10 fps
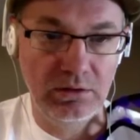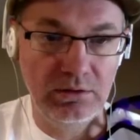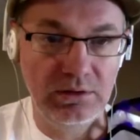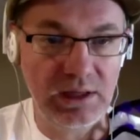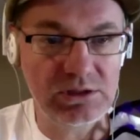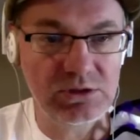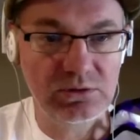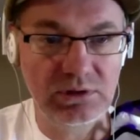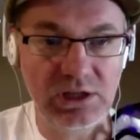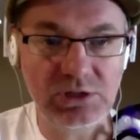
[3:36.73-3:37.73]
That's
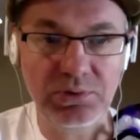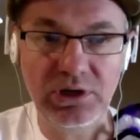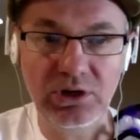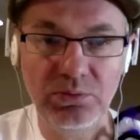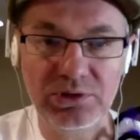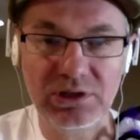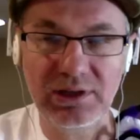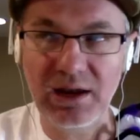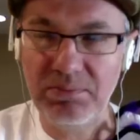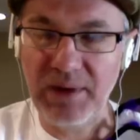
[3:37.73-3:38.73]
that's pretty good, but it's a
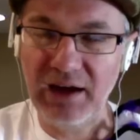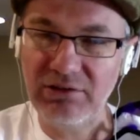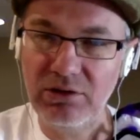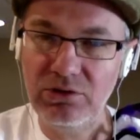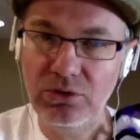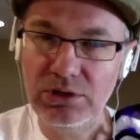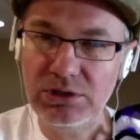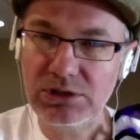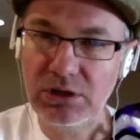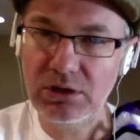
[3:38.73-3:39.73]
lot of background noise.